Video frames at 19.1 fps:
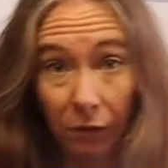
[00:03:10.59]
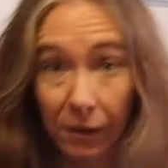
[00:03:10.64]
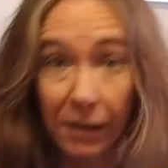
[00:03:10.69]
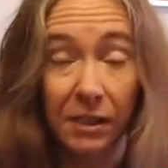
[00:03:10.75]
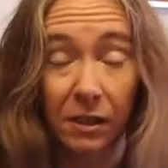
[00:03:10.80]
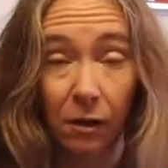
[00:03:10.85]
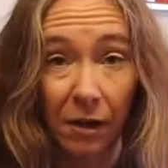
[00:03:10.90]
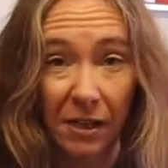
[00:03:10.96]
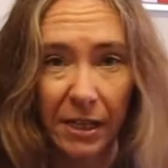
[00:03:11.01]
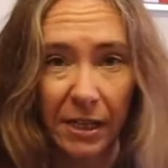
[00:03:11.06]

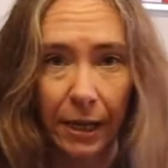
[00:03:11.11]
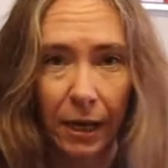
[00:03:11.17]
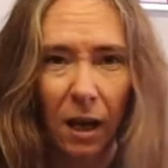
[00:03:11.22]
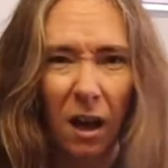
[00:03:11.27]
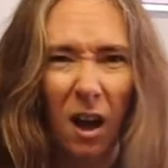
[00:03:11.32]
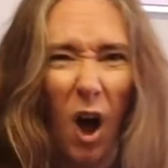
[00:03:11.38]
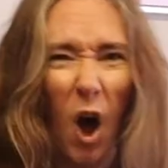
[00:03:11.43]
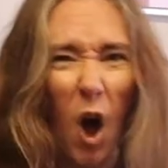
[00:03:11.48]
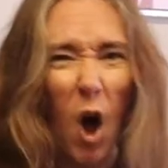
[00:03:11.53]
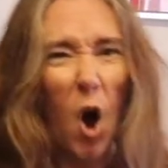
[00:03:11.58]
this idea.
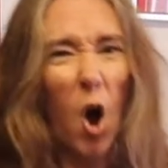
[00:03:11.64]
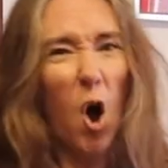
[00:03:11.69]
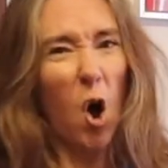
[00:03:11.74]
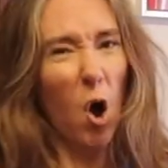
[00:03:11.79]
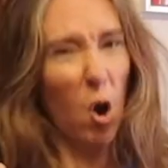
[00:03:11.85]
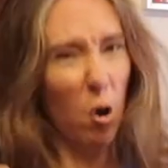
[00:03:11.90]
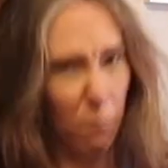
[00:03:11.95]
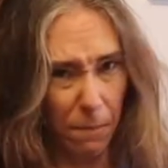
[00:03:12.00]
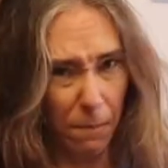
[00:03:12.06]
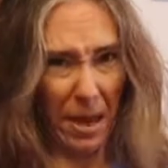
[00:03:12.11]

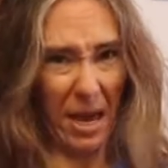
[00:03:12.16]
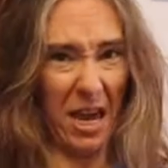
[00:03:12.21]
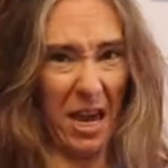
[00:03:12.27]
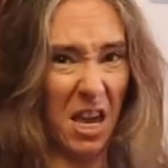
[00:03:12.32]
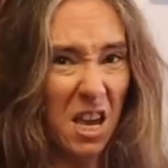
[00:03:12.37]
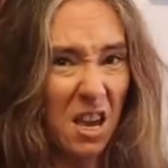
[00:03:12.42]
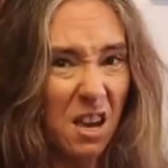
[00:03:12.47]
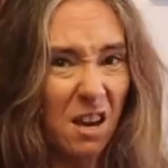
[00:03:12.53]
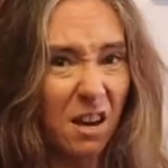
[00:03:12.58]
"Who, me?"